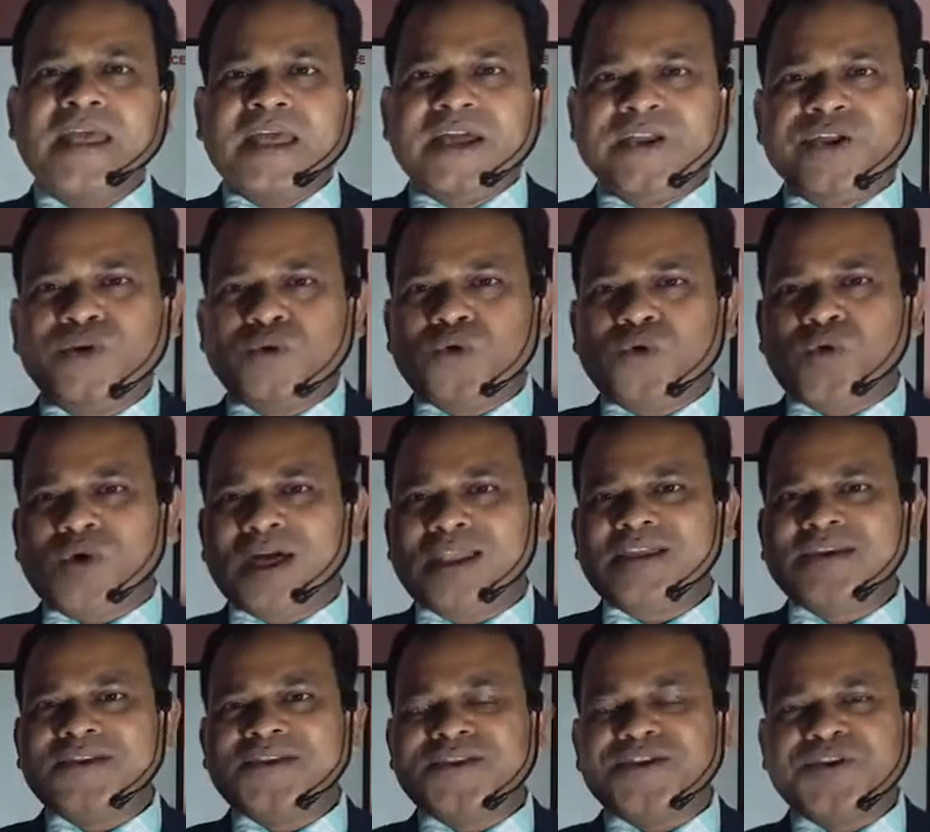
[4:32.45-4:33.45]

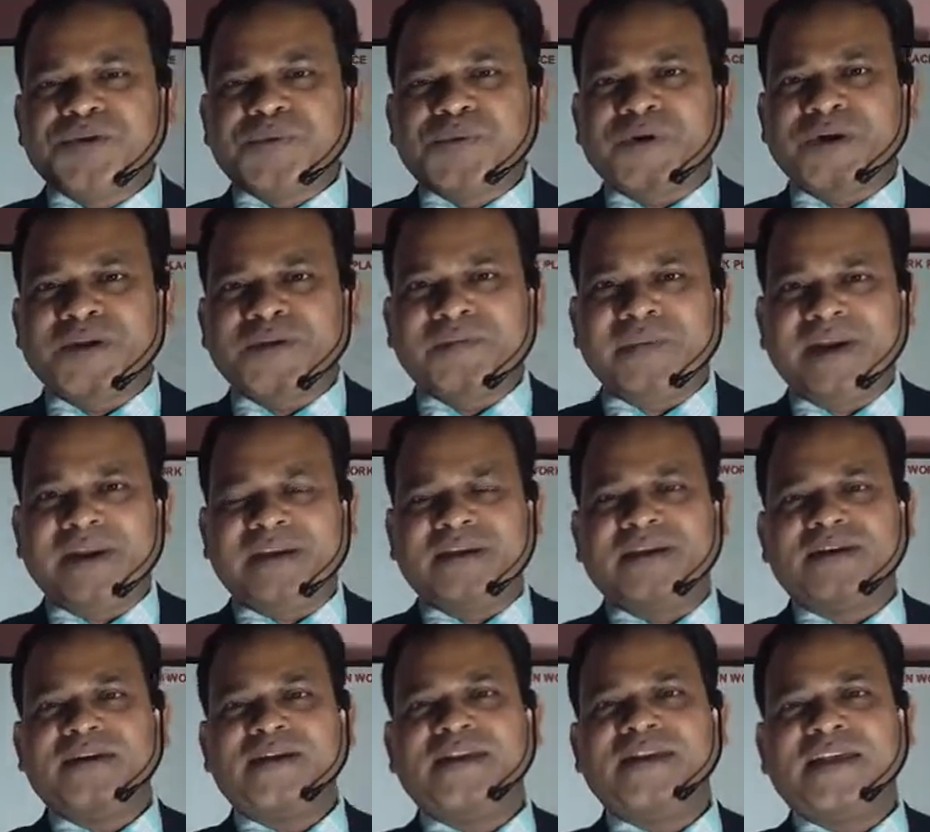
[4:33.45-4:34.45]
Quality department